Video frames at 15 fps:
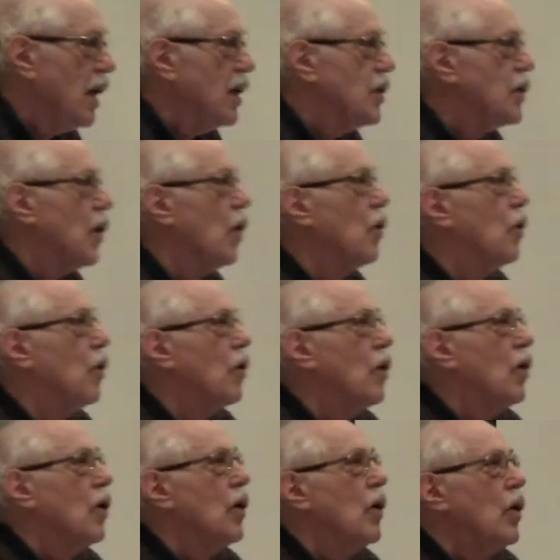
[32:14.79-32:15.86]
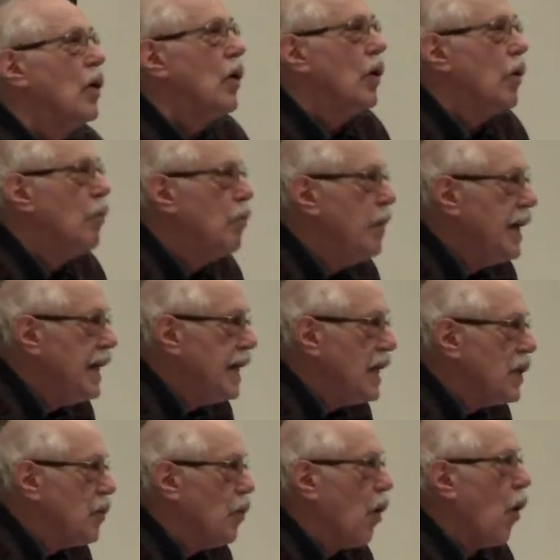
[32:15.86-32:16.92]
So
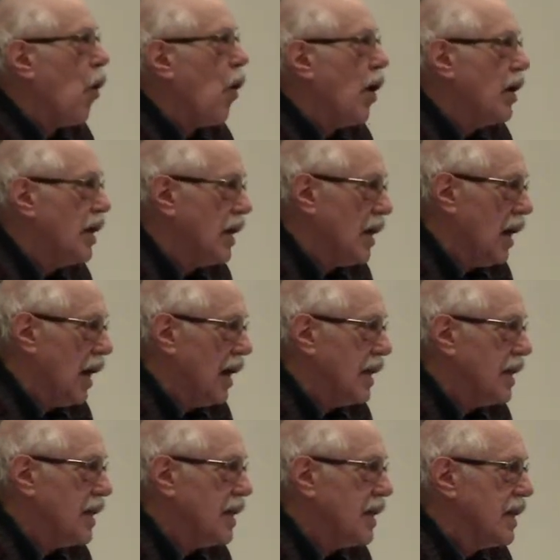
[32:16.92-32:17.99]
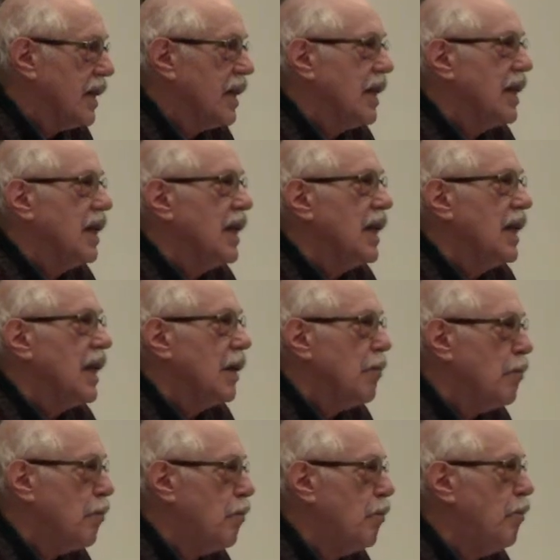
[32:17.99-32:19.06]
meetings were organized
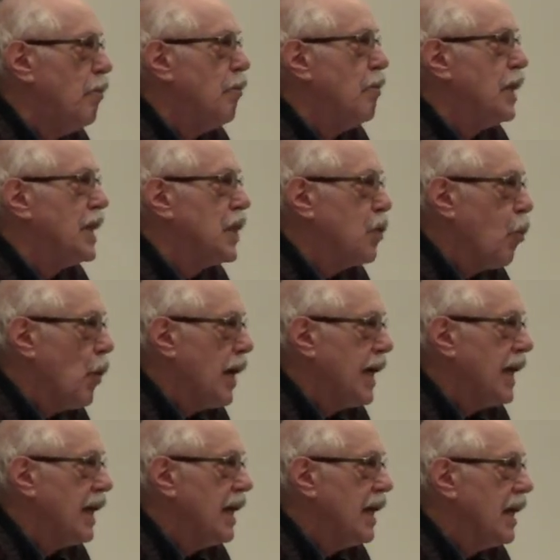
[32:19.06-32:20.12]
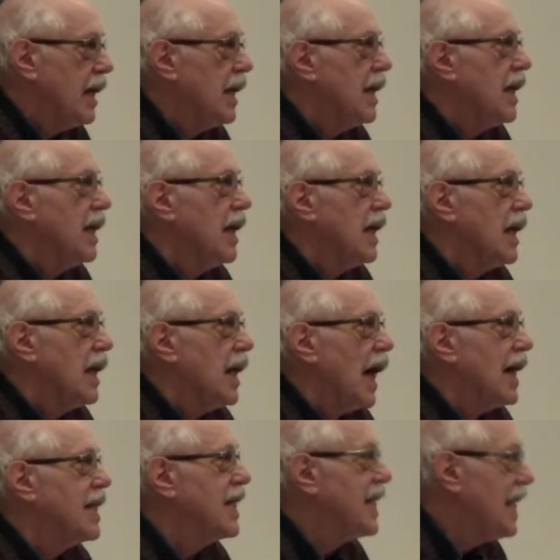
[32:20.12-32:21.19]
between
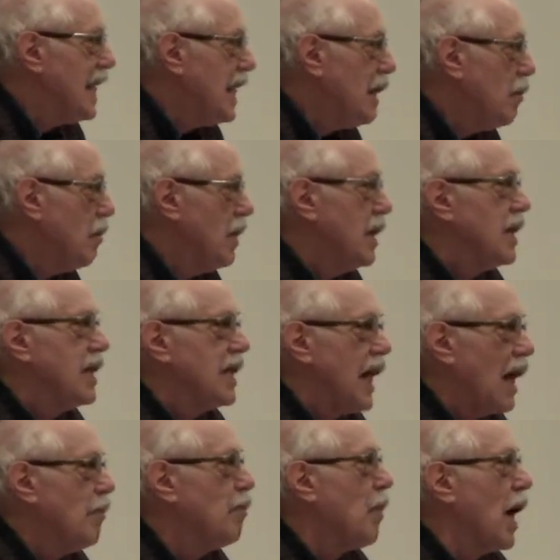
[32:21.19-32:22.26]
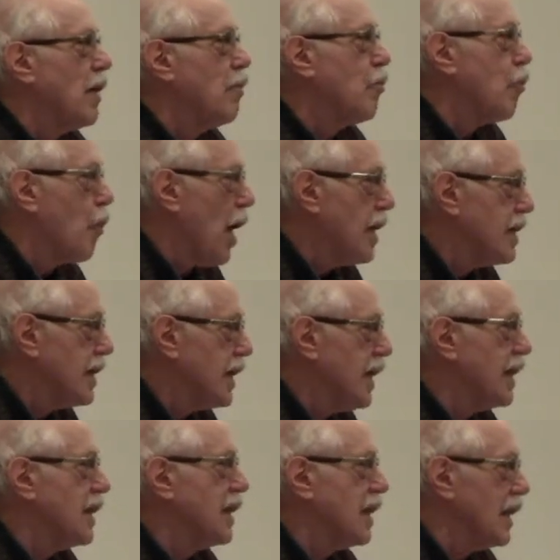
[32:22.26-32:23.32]
a team sent by
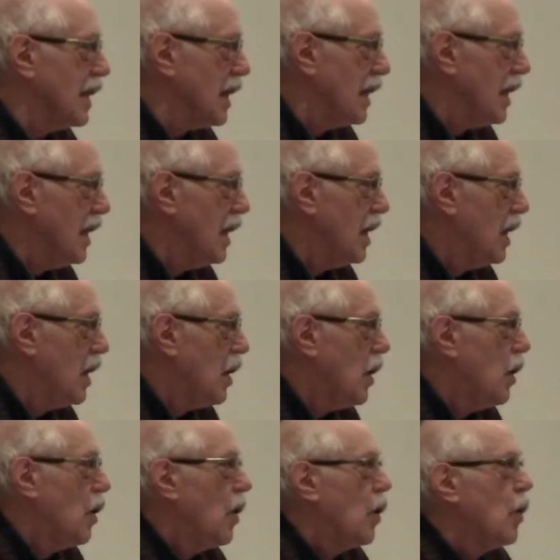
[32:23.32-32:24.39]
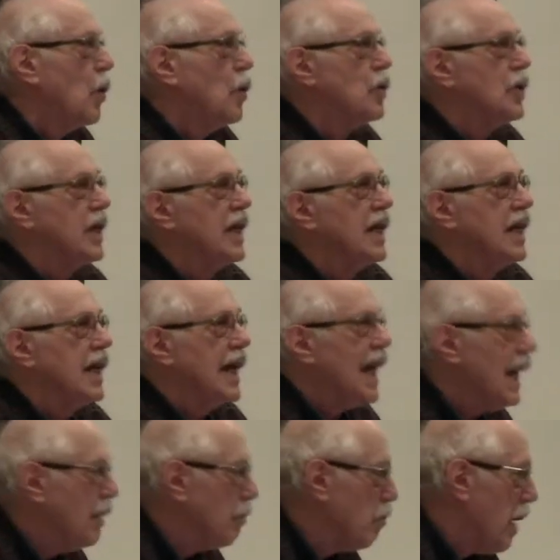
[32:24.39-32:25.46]
President Clinton, whose
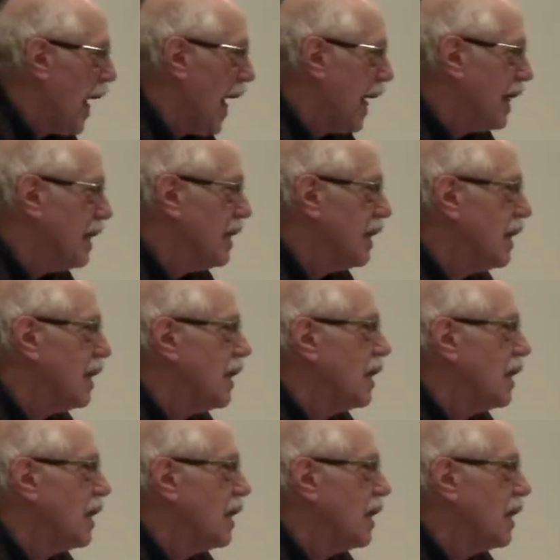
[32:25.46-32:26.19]
hitman